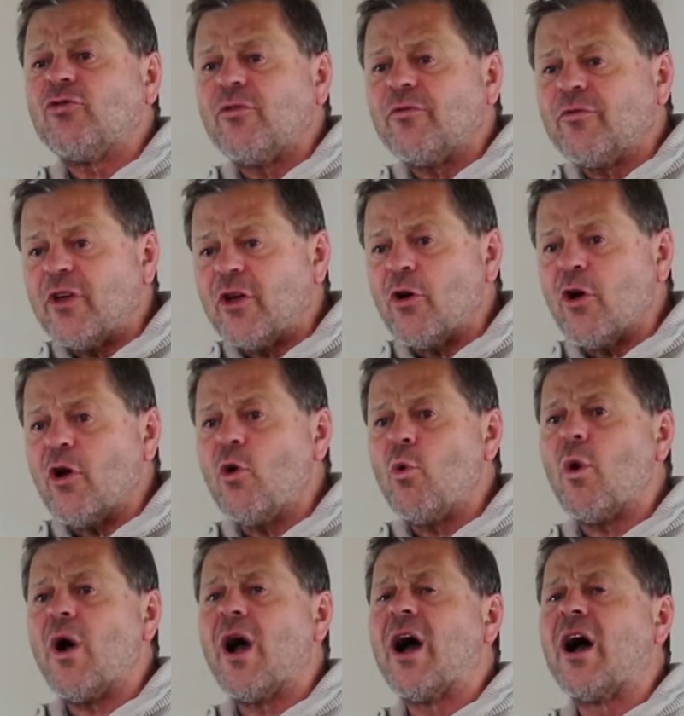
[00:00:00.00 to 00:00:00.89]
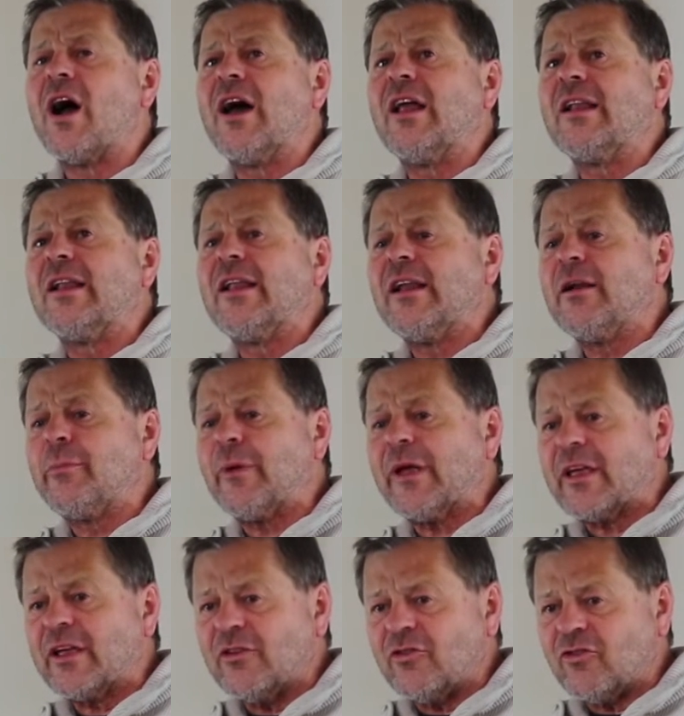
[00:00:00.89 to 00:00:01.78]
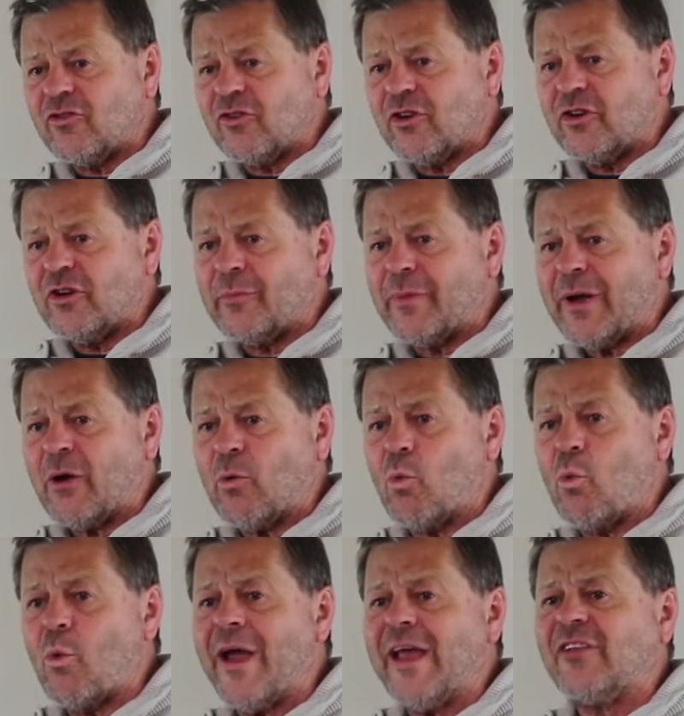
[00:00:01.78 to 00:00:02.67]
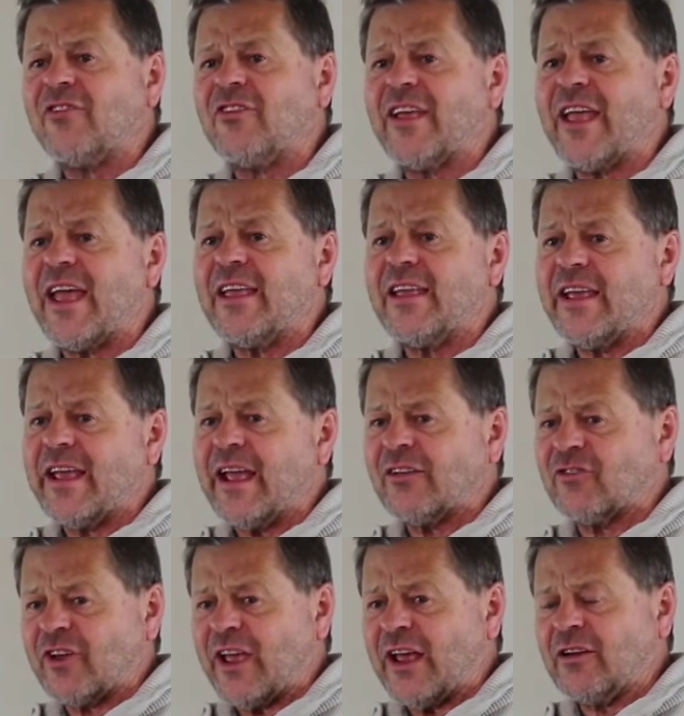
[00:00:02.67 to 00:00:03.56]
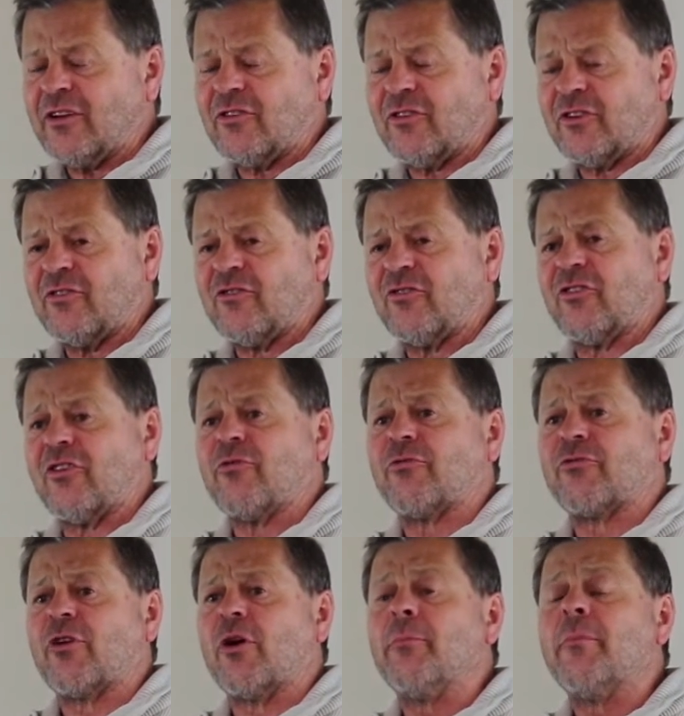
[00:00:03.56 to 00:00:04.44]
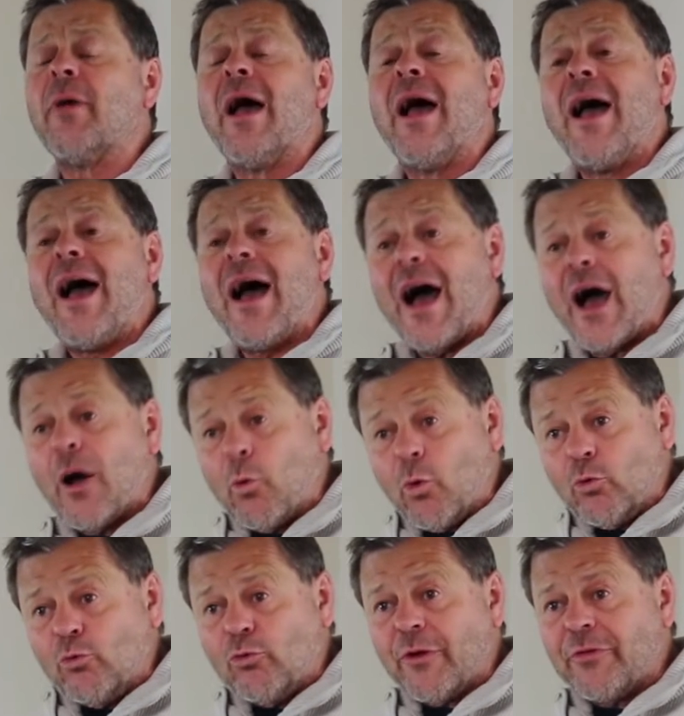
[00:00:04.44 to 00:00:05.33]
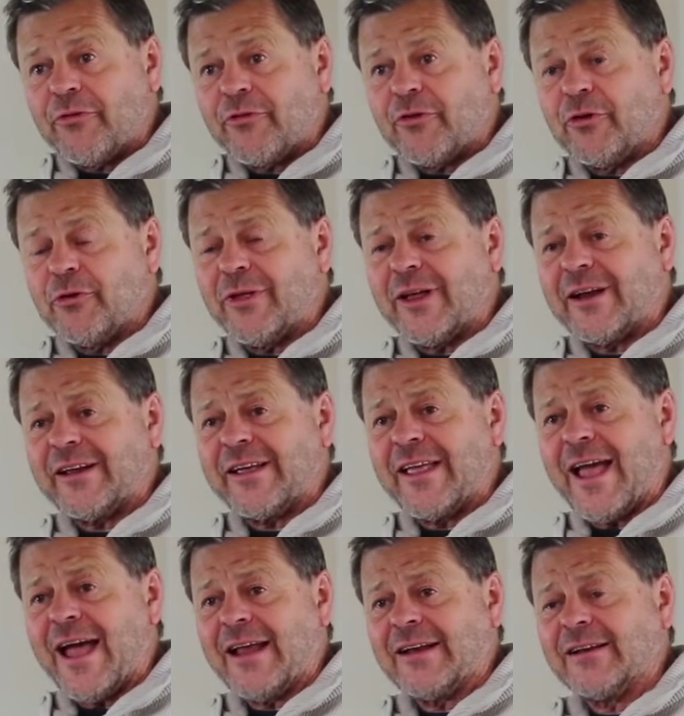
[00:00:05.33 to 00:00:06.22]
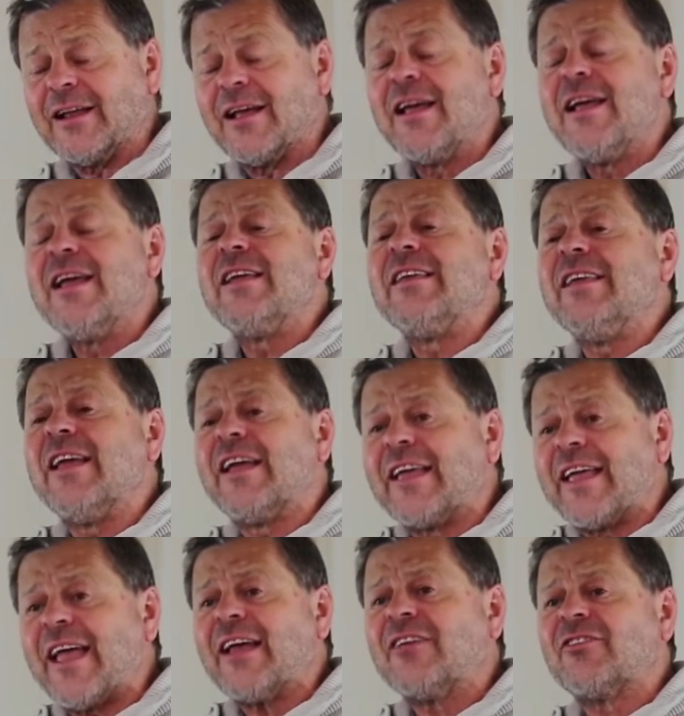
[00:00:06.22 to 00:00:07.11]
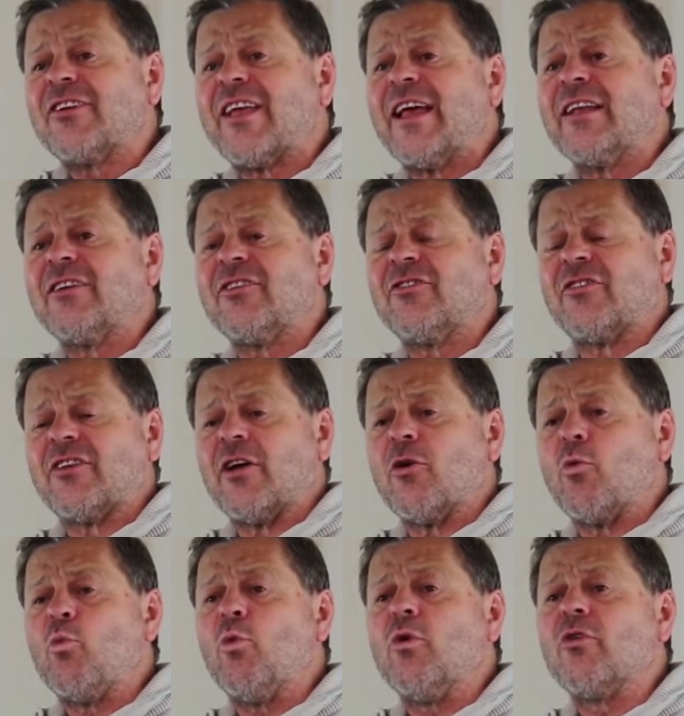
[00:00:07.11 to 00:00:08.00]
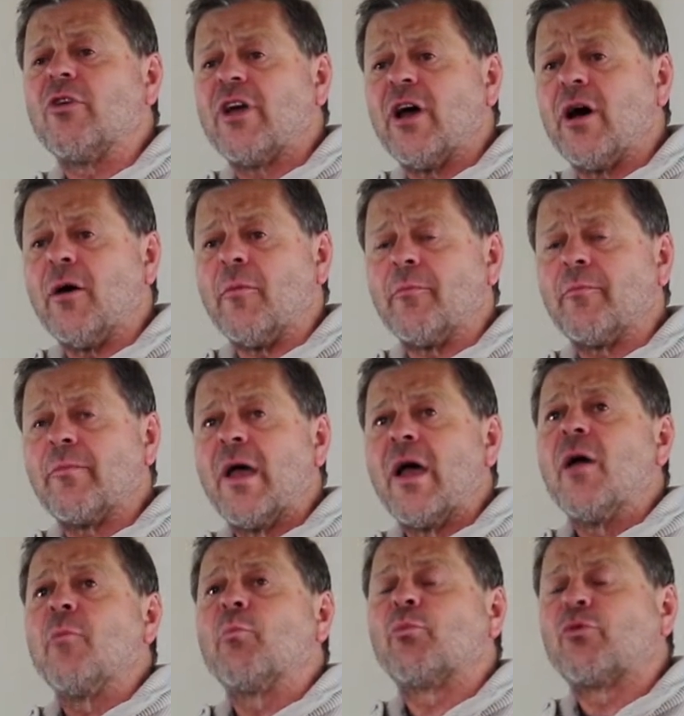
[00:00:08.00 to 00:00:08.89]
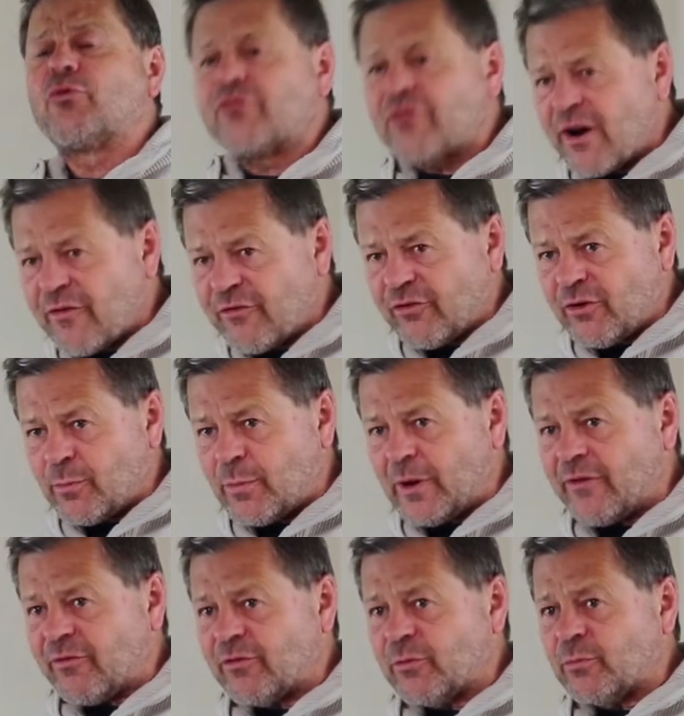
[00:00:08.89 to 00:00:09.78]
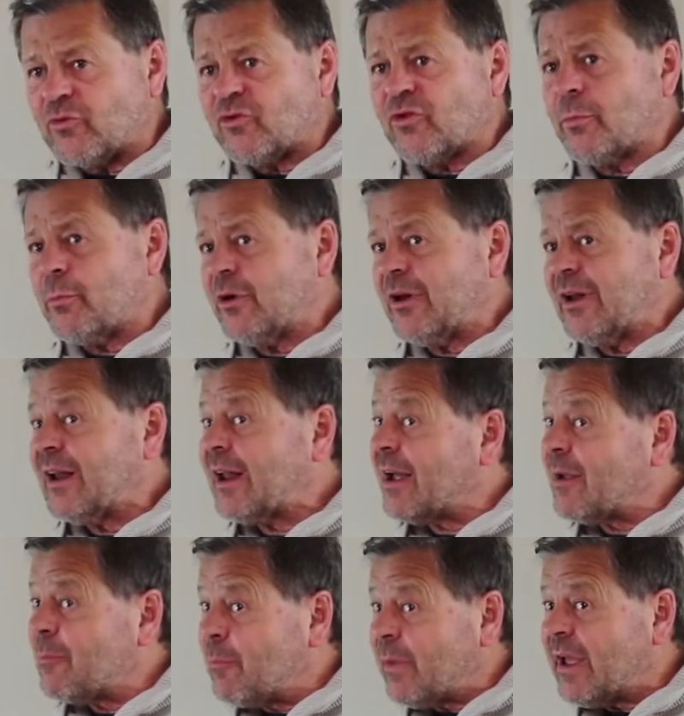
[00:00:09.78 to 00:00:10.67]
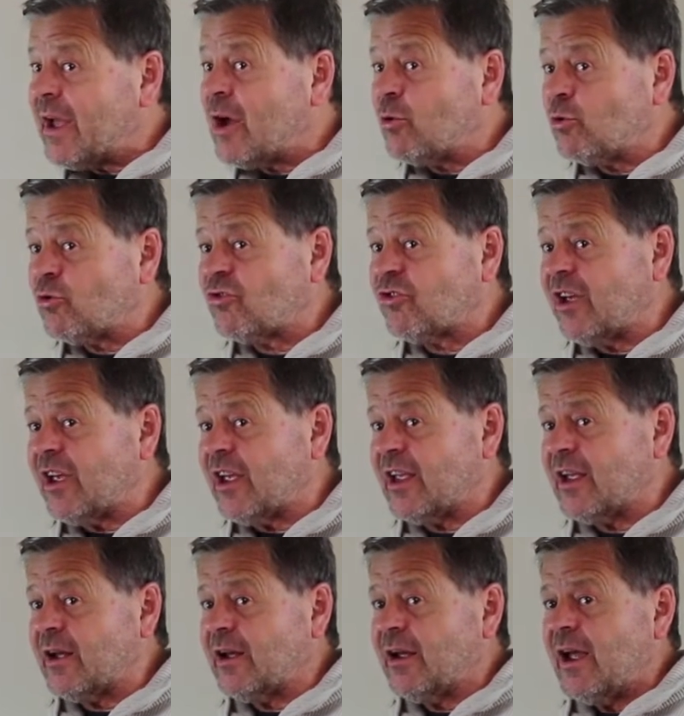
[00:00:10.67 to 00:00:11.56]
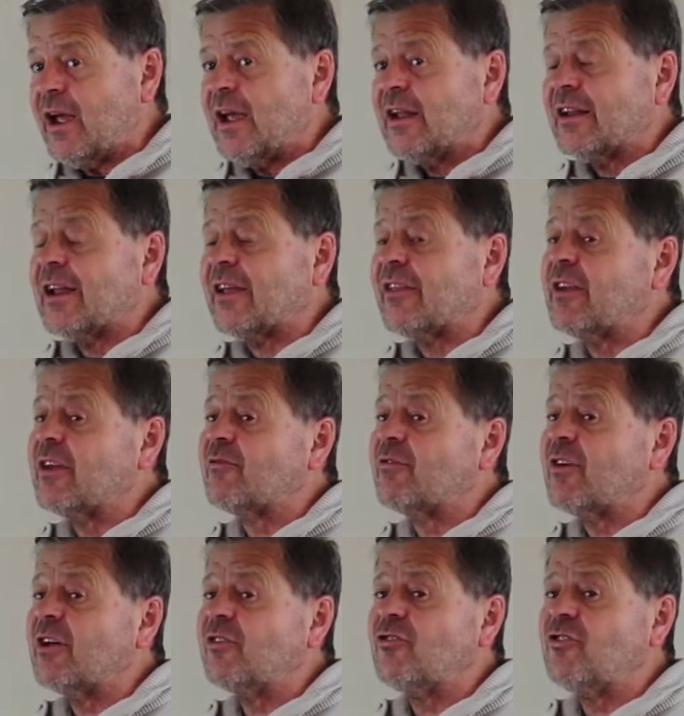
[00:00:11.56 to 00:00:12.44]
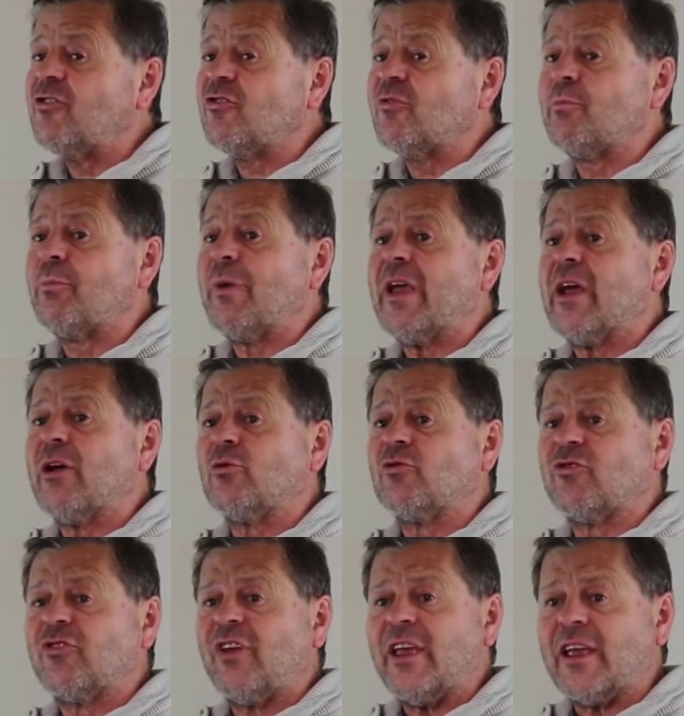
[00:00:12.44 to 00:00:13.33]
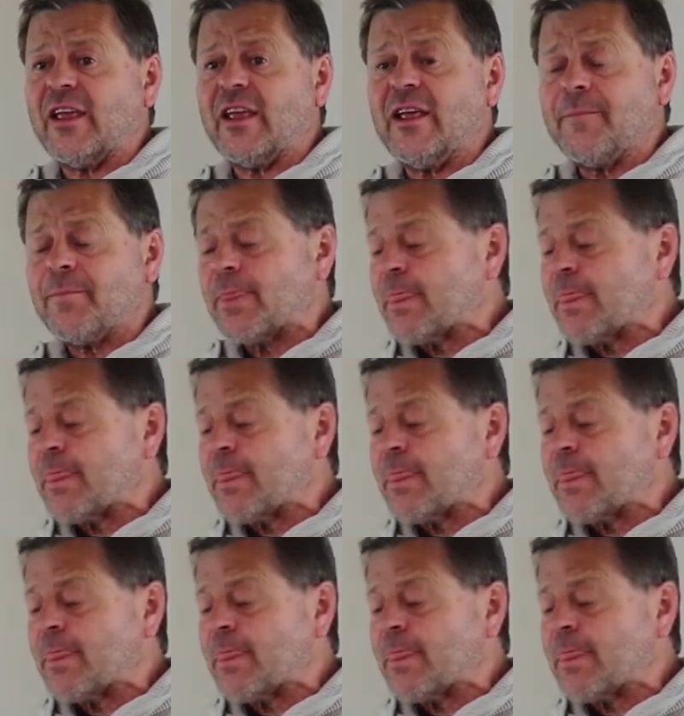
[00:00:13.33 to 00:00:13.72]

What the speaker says: of you who are a little bit concerned about where to get your gas canister from, I will run through that again. Your gas canister will come preferably from somebody like BOC. Now the advantage of BOC